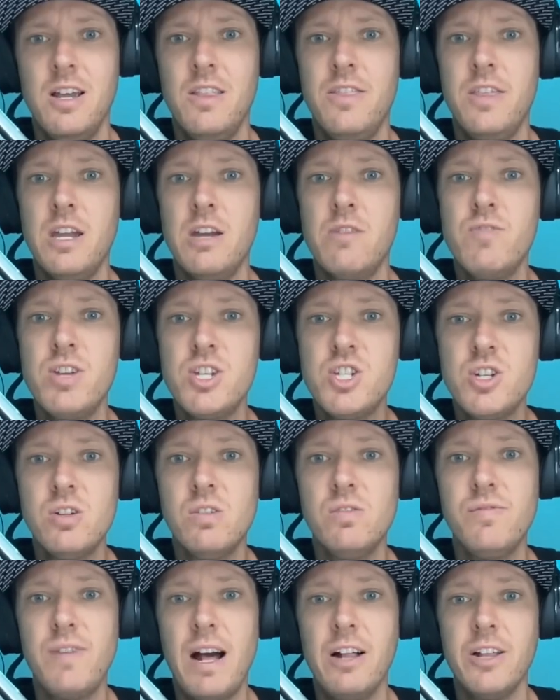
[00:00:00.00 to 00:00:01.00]
The
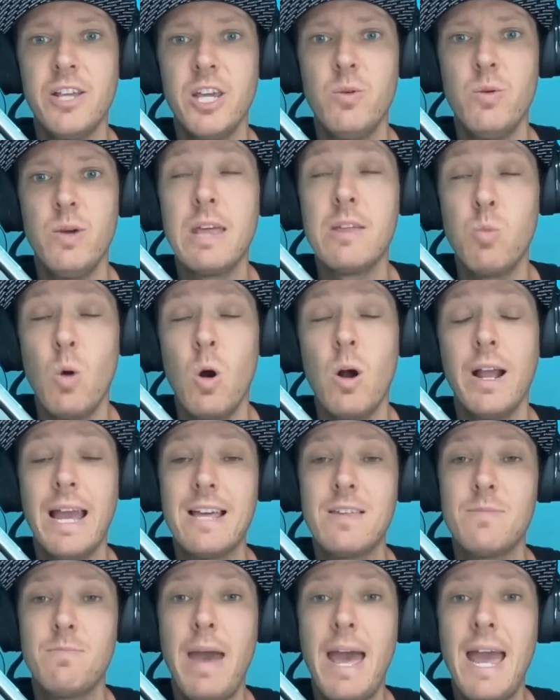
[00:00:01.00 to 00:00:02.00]
original value is
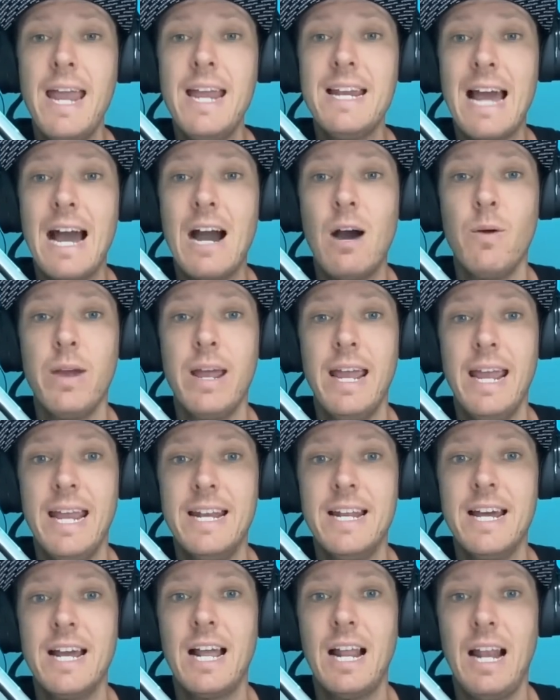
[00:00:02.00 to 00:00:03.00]
what gets paid out
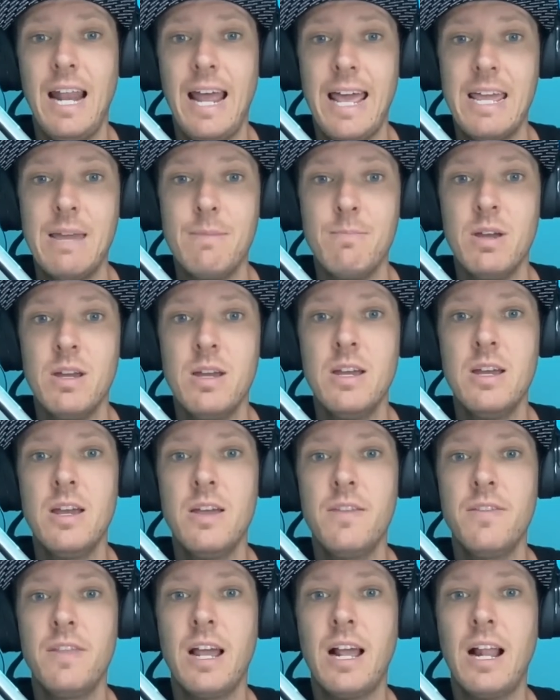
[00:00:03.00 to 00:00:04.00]
in a claim.
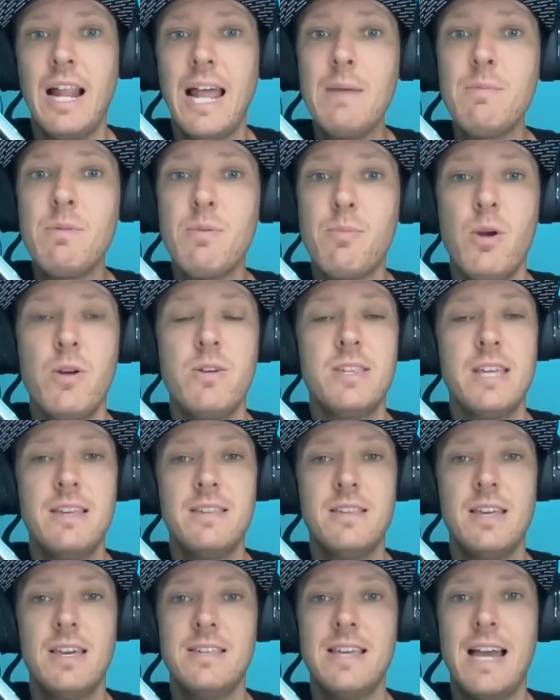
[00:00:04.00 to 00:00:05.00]
The claims
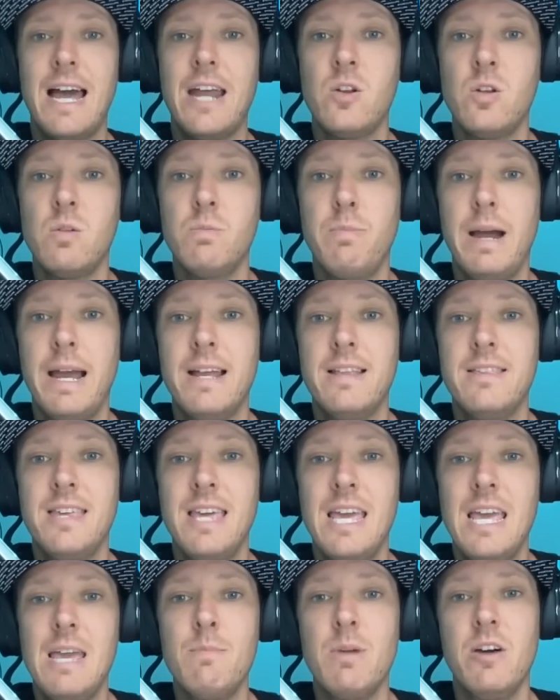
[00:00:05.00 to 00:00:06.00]
process is handled by a
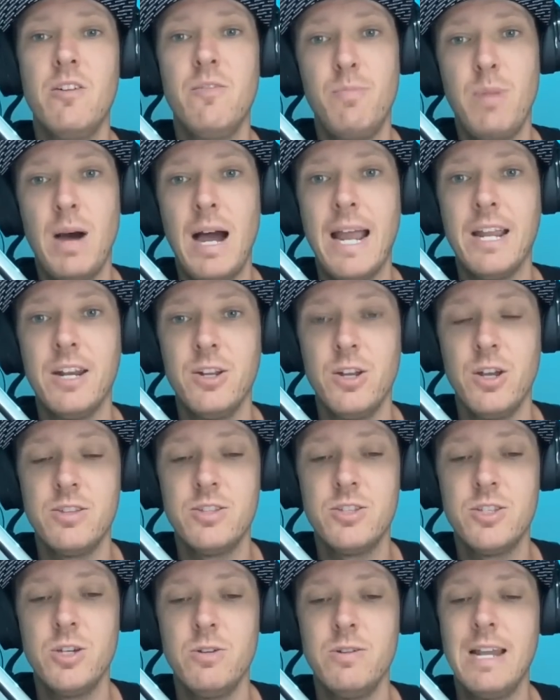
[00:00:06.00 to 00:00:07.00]
team of bike
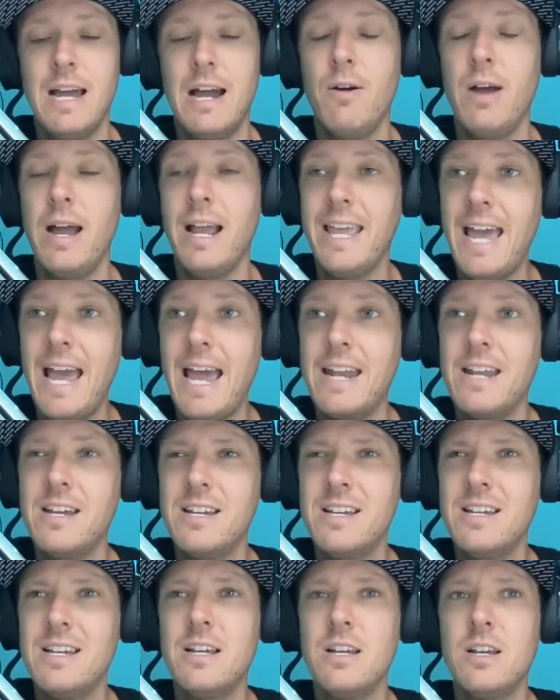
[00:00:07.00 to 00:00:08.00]
nerds too. Now,
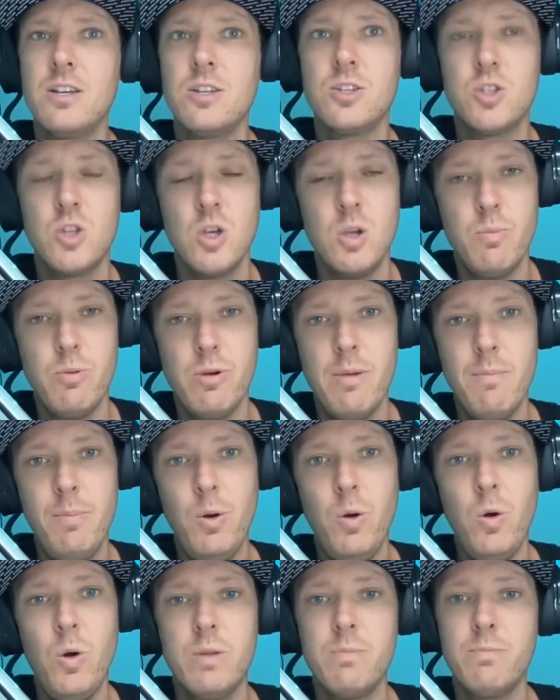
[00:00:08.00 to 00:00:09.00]
again, super
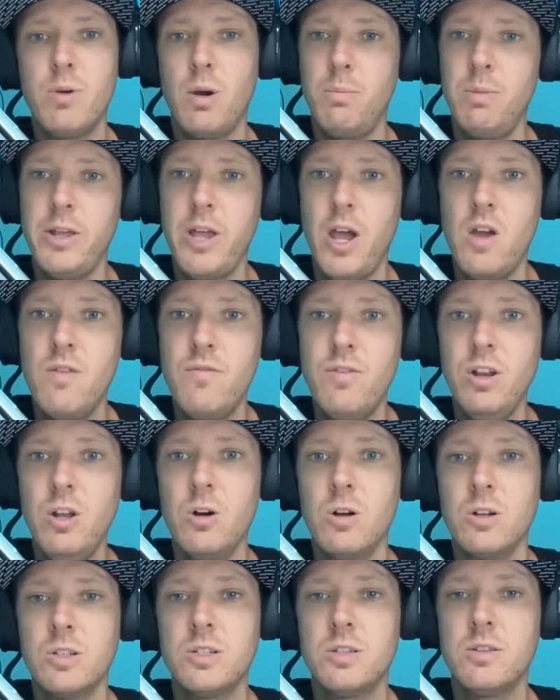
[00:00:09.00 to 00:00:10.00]
important, probably
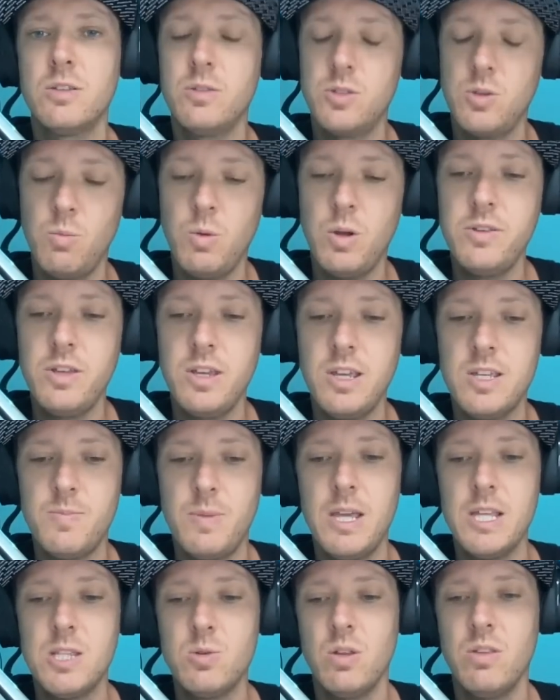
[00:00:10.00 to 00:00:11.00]
overlooked. Someone that
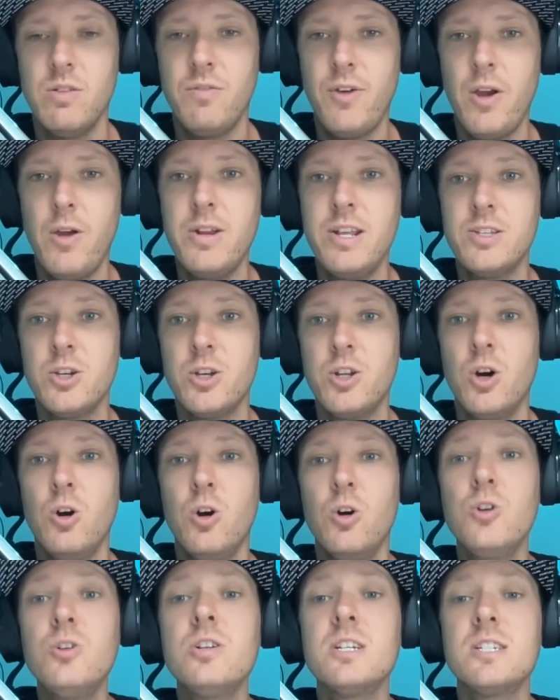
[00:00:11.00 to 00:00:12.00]
you speak to on the phone is
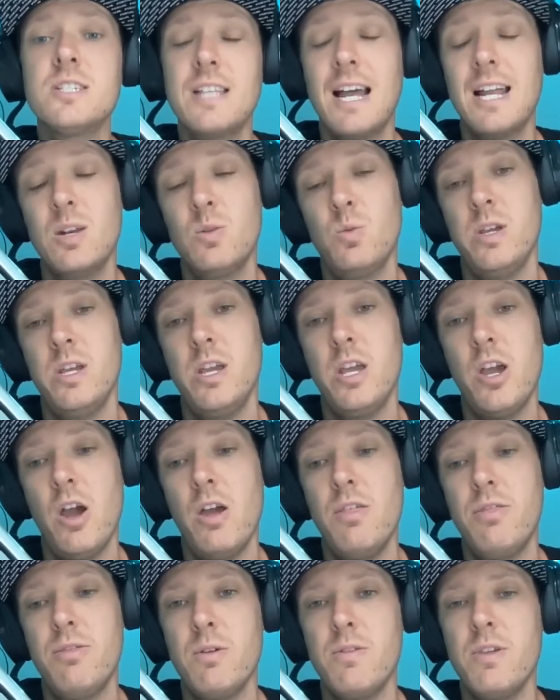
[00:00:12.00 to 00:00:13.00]
going to understand what you're
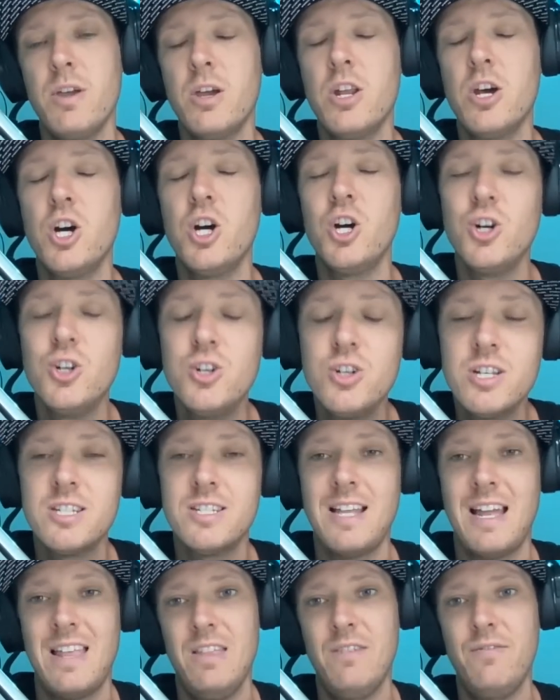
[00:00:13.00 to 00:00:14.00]
going through. They're going to
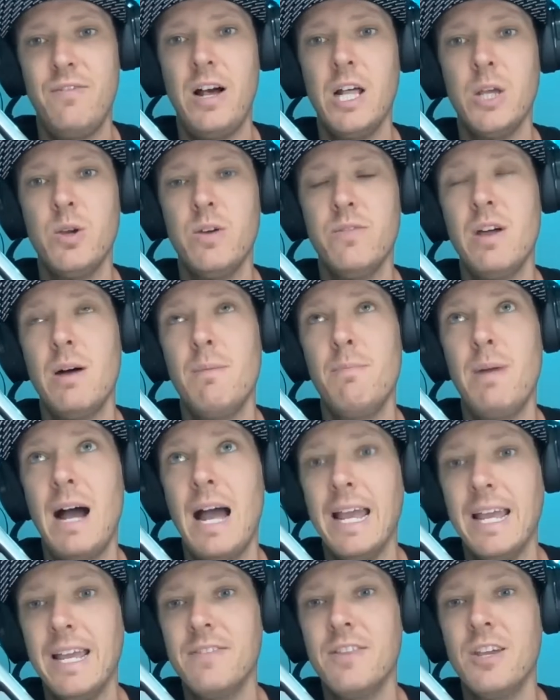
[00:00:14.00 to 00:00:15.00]
understand the value of that
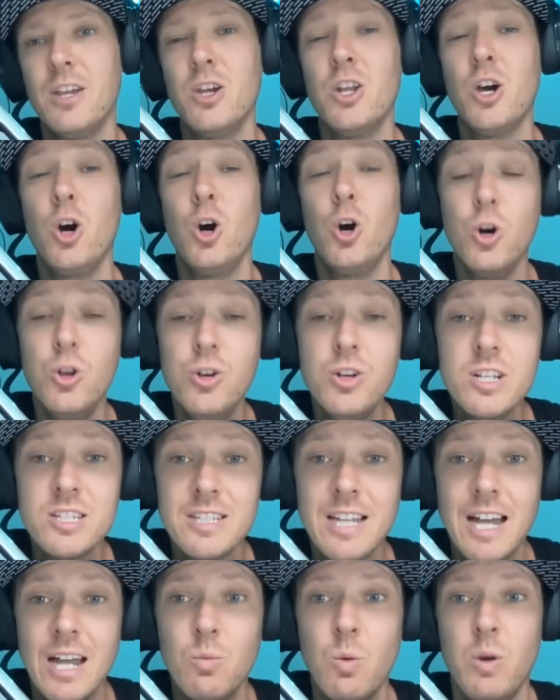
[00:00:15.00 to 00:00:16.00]
bike, and they're going to
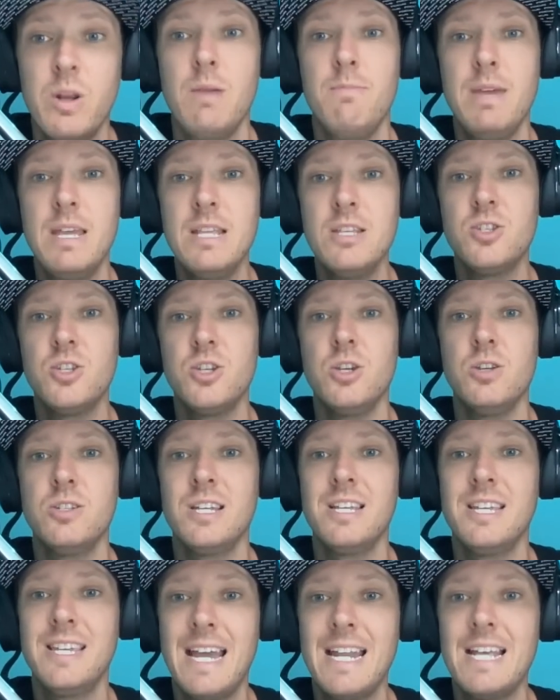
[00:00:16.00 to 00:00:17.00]
understand what it means to
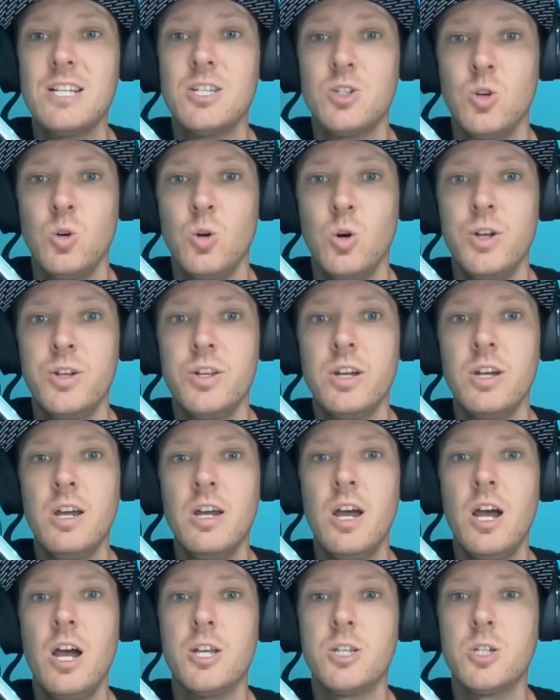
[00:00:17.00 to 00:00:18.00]
you to get it sorted
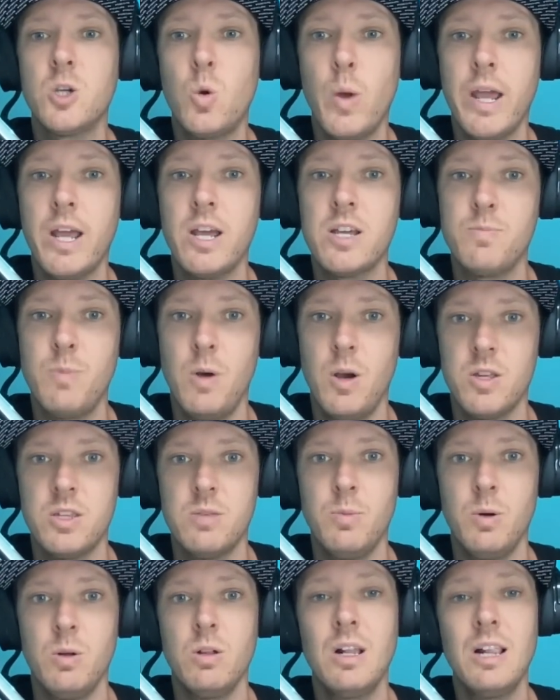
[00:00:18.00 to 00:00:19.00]
as quick as
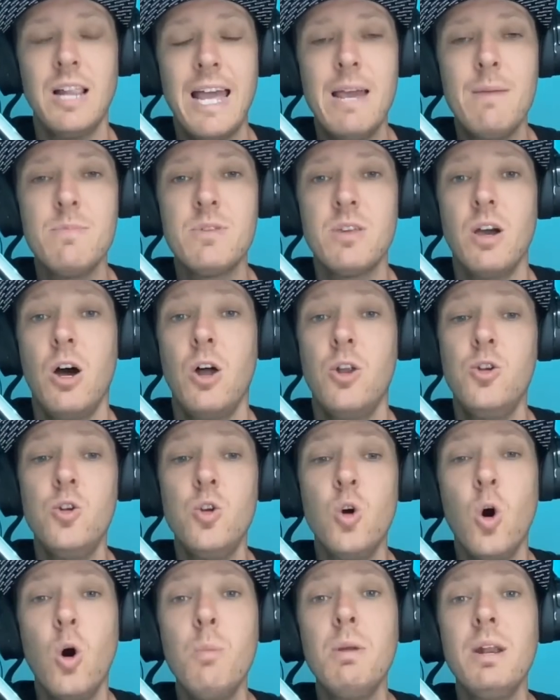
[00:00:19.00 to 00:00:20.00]
possible. Claims are
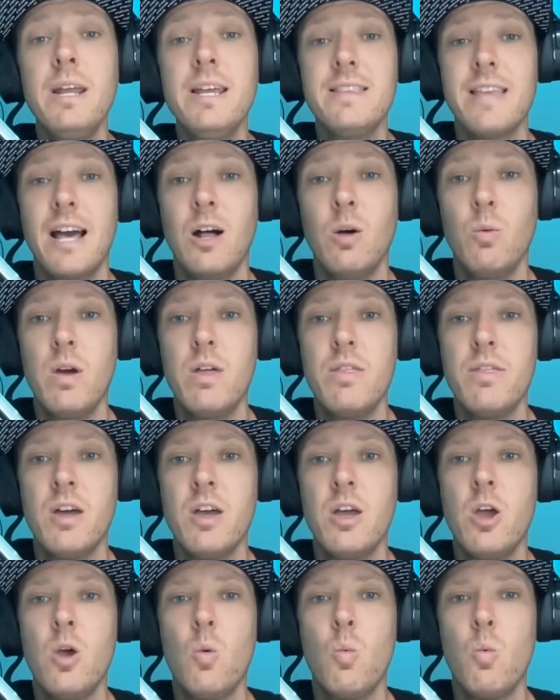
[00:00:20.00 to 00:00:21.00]
normally dealt
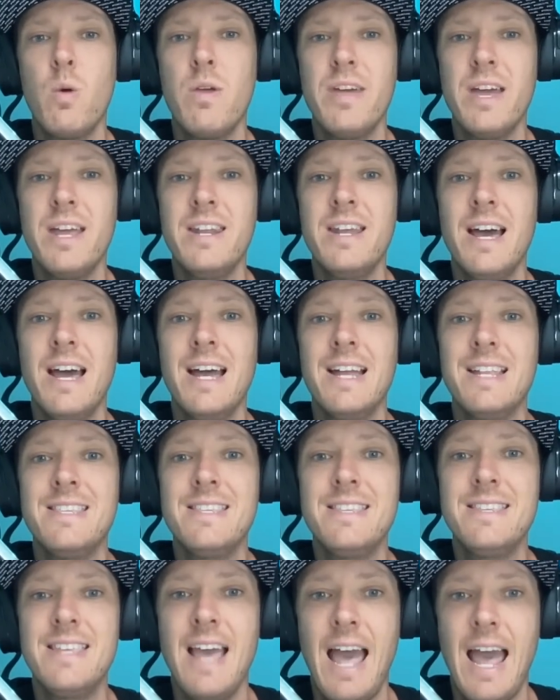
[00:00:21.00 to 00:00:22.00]
with within
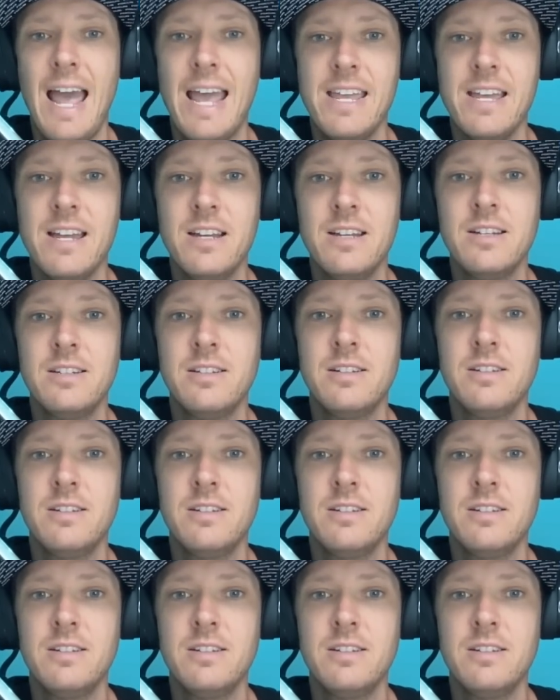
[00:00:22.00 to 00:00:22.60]
a day.